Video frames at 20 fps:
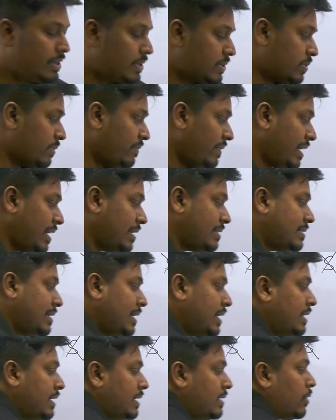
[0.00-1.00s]
So we can
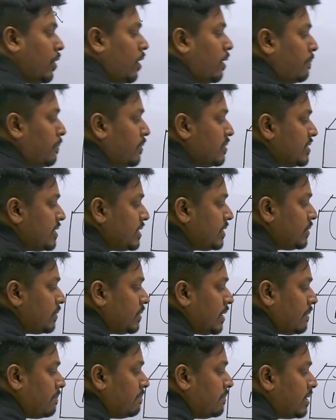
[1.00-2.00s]
say that the opposite to
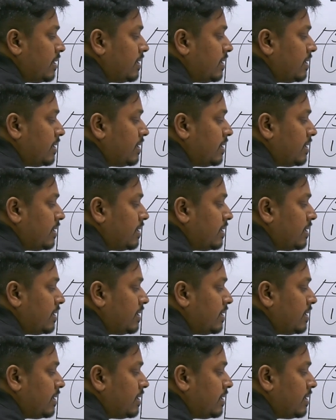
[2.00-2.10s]
number